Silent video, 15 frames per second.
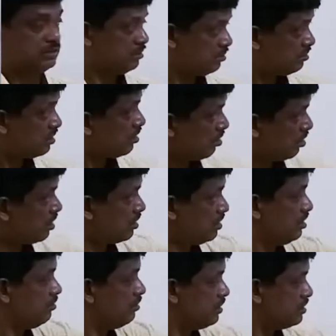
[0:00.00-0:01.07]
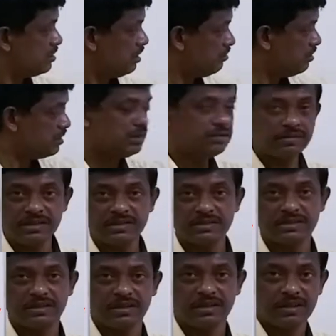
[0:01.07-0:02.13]
That are the events, elementary
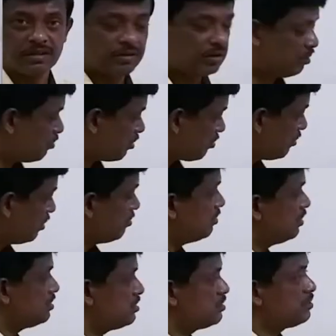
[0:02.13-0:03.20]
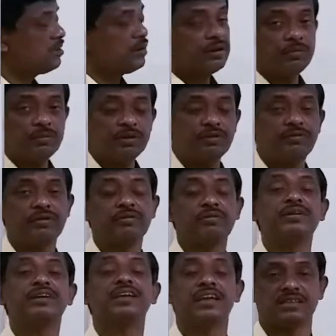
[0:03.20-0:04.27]
events. Number of elementary events or number of
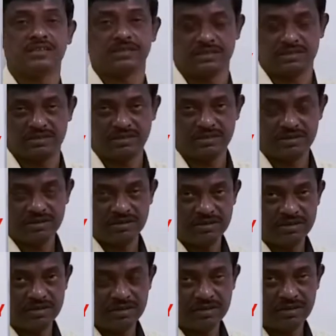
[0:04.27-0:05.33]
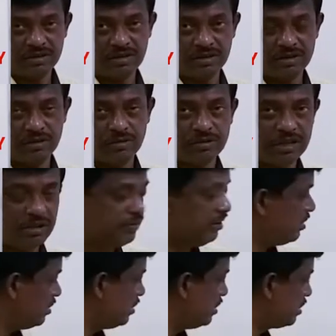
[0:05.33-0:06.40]
favorable cases to the
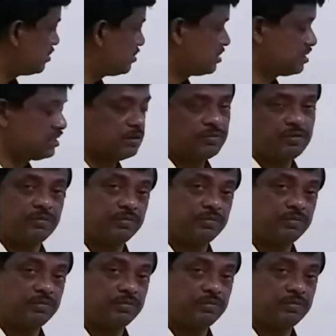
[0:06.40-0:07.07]
event E intersection F.